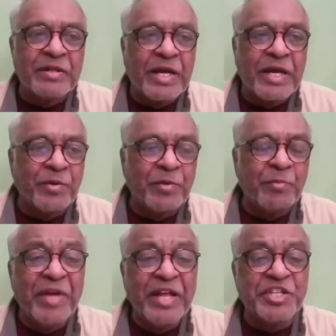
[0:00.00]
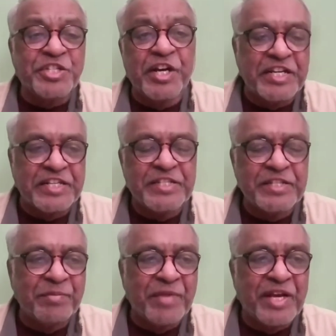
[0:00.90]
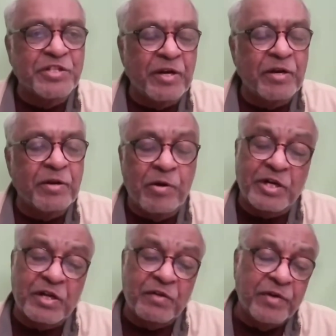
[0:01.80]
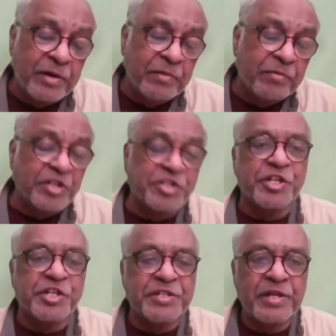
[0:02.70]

Now, many studies based on a lot of research,